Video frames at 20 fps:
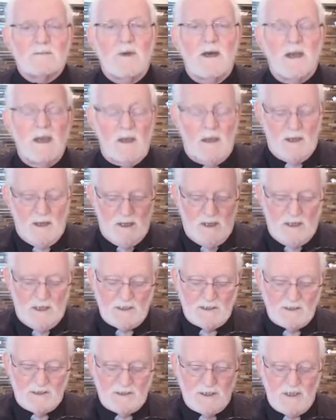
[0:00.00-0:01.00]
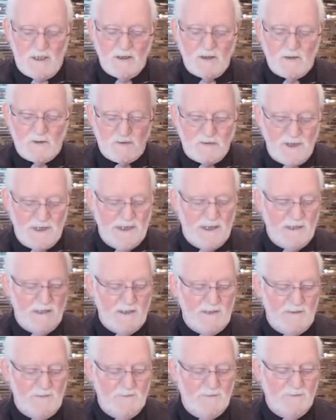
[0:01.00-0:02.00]
my heart
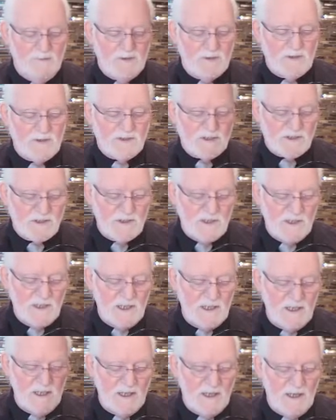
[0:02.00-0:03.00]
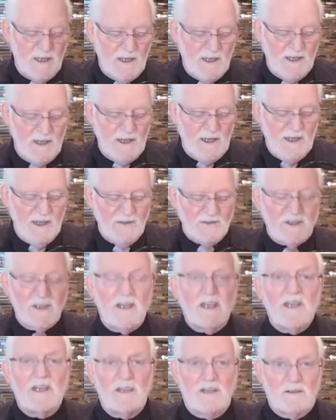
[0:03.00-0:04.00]
greatly to see and to
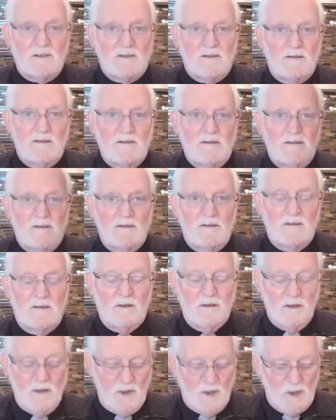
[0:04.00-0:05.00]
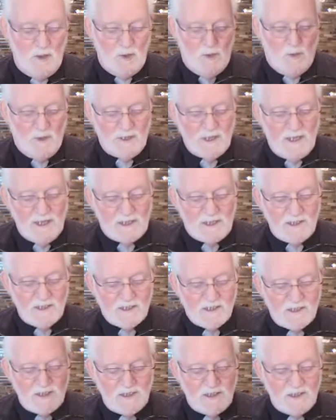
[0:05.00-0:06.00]
hear what I
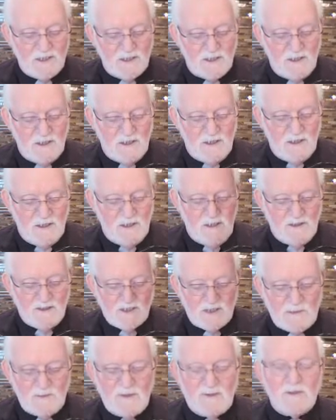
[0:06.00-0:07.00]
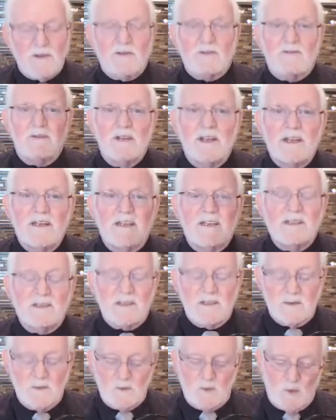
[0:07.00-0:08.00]
considered some of the
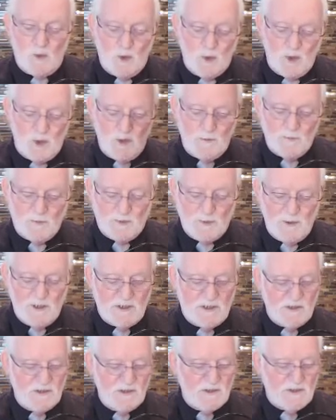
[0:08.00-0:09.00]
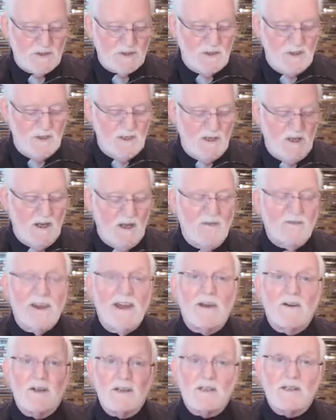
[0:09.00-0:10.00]
greatest word preachers of
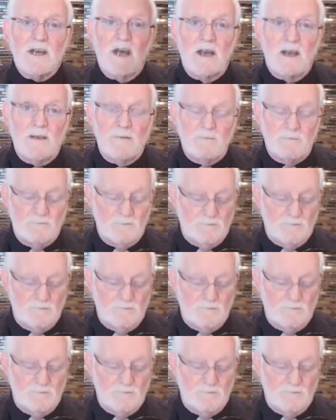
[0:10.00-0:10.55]
our time